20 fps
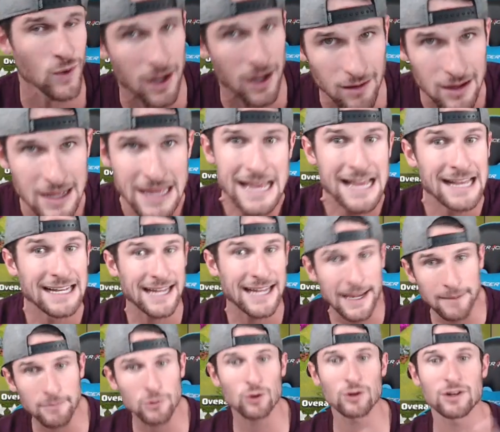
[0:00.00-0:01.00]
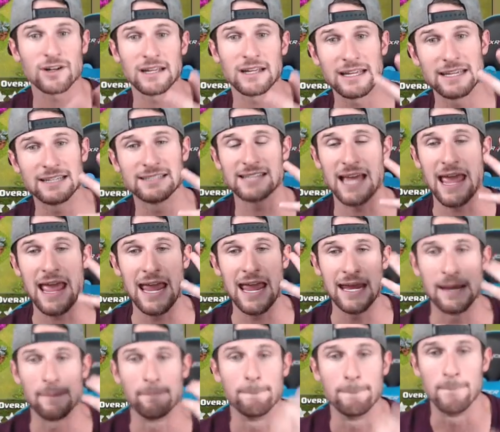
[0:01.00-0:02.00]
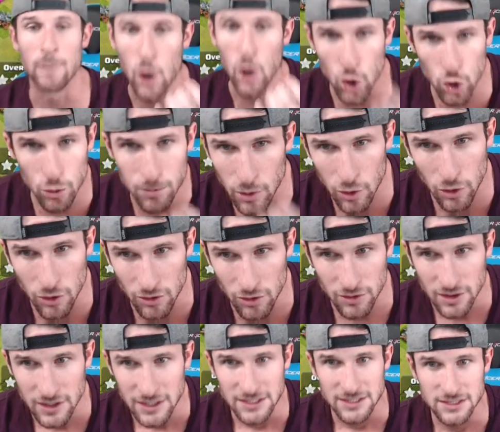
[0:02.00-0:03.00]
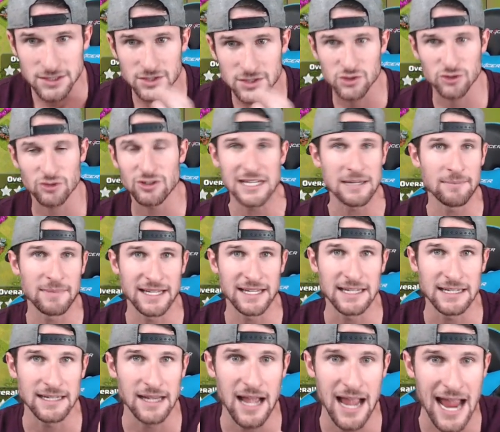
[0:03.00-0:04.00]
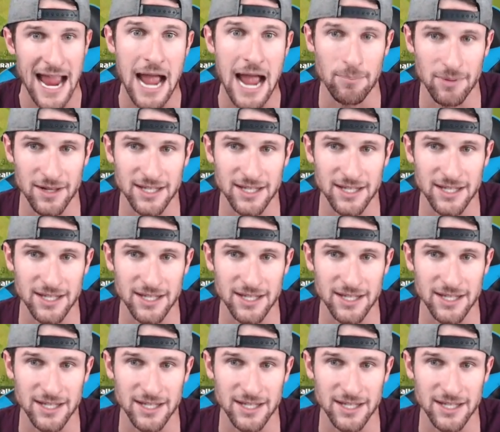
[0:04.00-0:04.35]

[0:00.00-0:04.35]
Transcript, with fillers: Well, Camcord is a mobile streaming app.